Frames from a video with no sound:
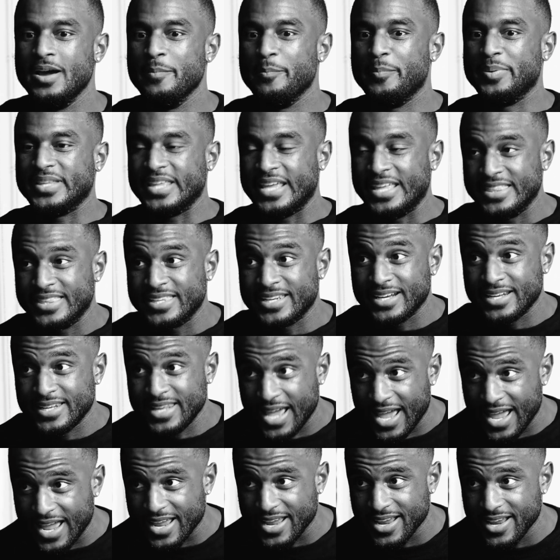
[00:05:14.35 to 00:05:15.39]
But at the end of the
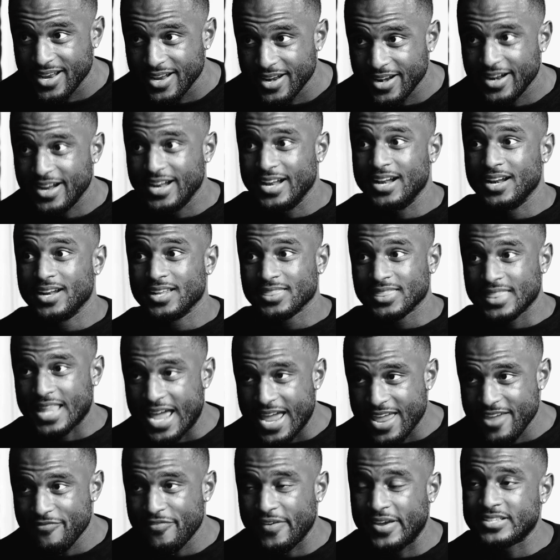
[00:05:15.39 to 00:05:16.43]
day,
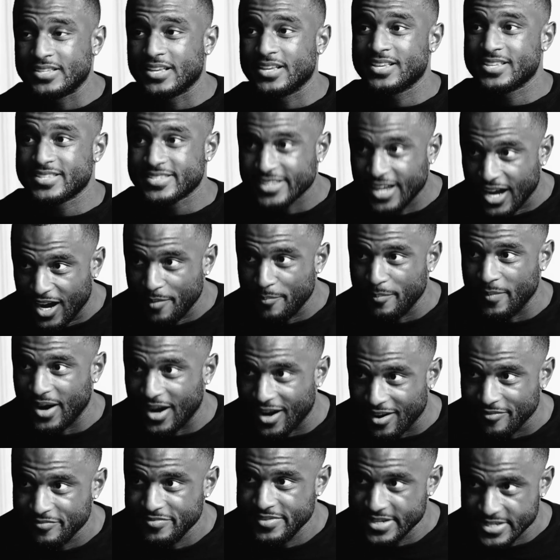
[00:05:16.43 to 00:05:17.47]
life is a sum
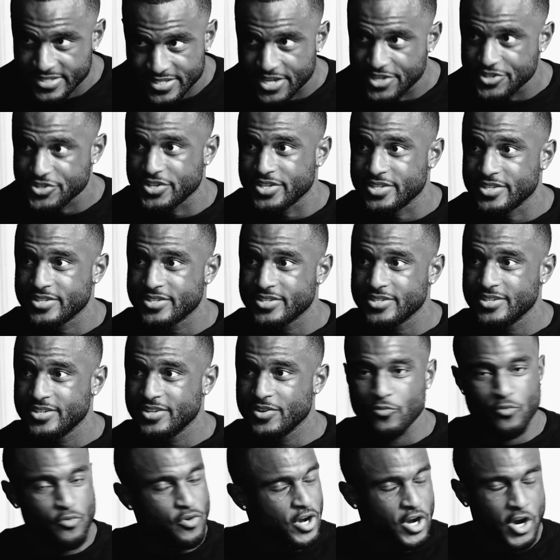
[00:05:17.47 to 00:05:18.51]
of decisions.
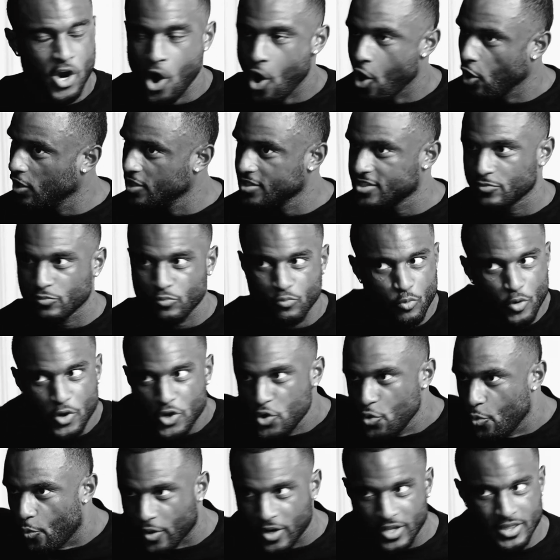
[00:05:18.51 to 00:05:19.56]
Regardless where
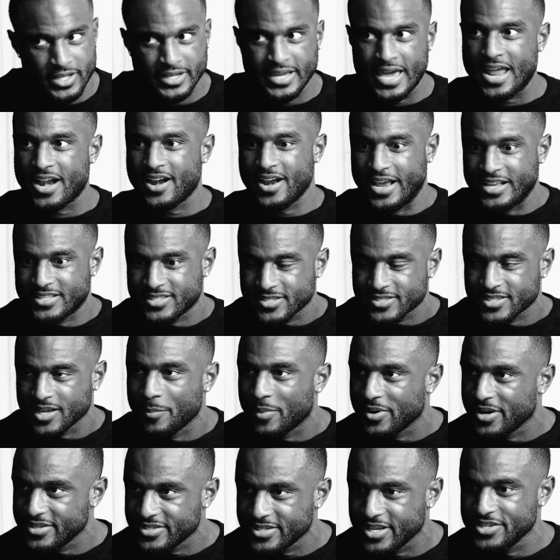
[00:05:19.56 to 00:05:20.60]
you want to look at it, it's a sum
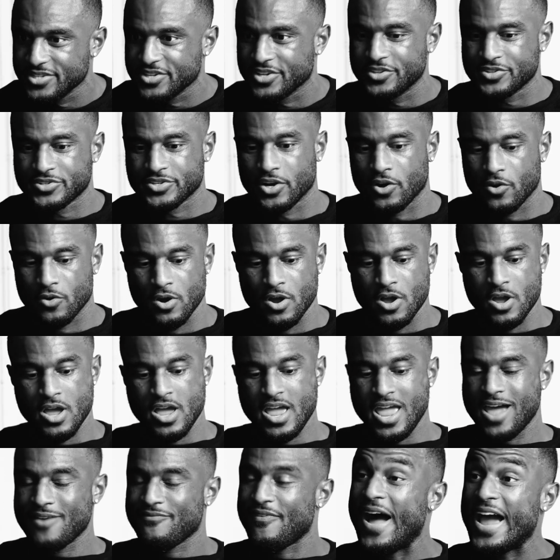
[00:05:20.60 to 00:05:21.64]
of decisions. So
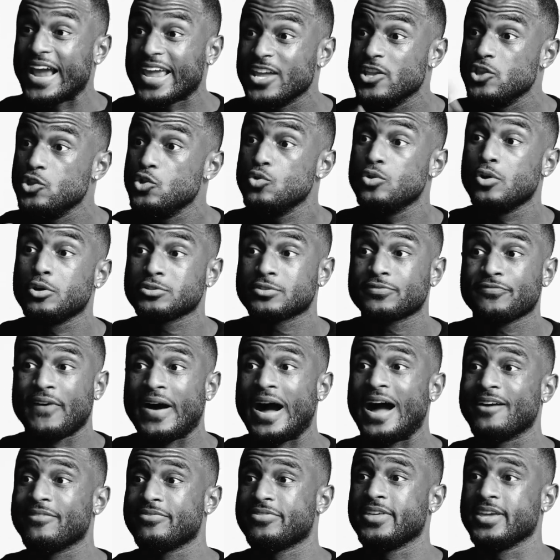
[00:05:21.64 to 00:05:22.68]
if I can do those
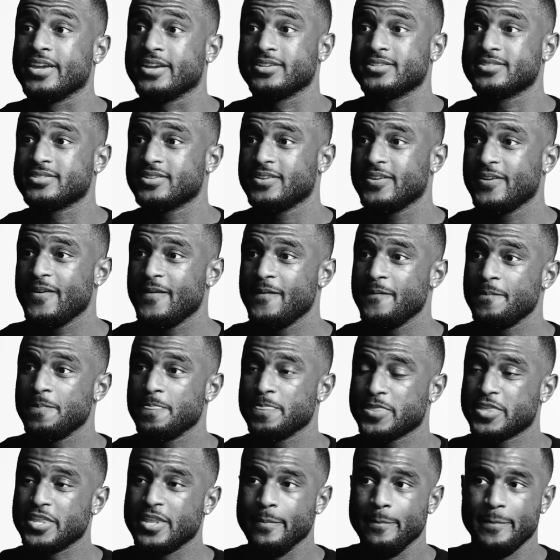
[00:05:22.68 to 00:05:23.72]
5 things
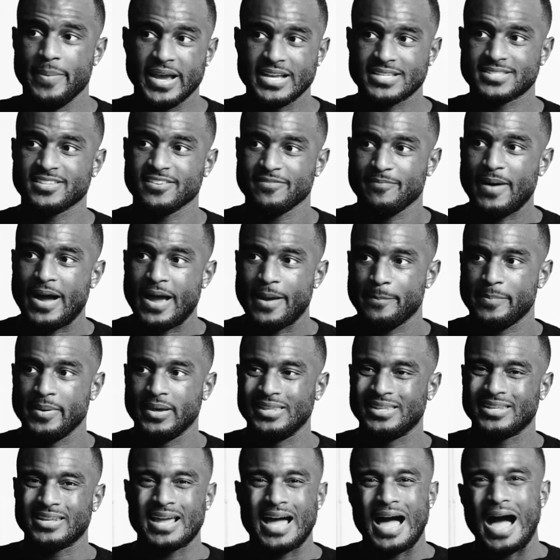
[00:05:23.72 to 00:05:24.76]
to the best of my
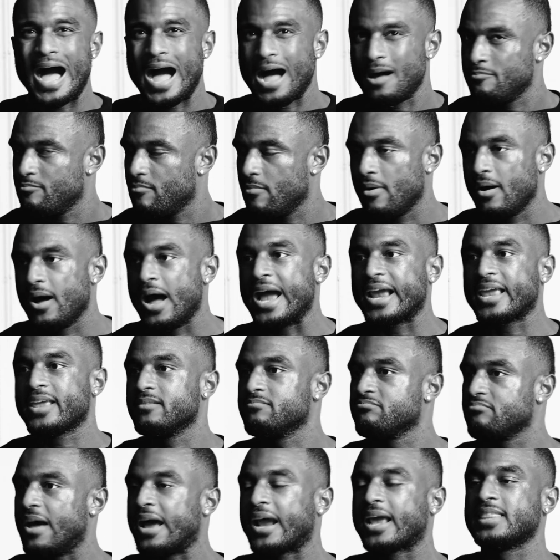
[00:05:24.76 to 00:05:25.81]
ability, I
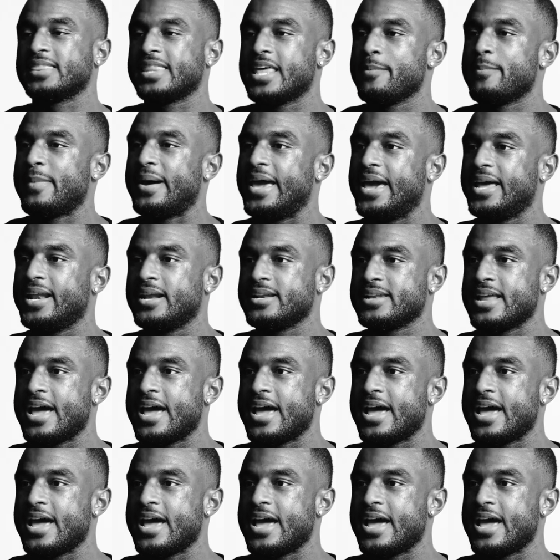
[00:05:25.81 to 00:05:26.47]
can lay my head at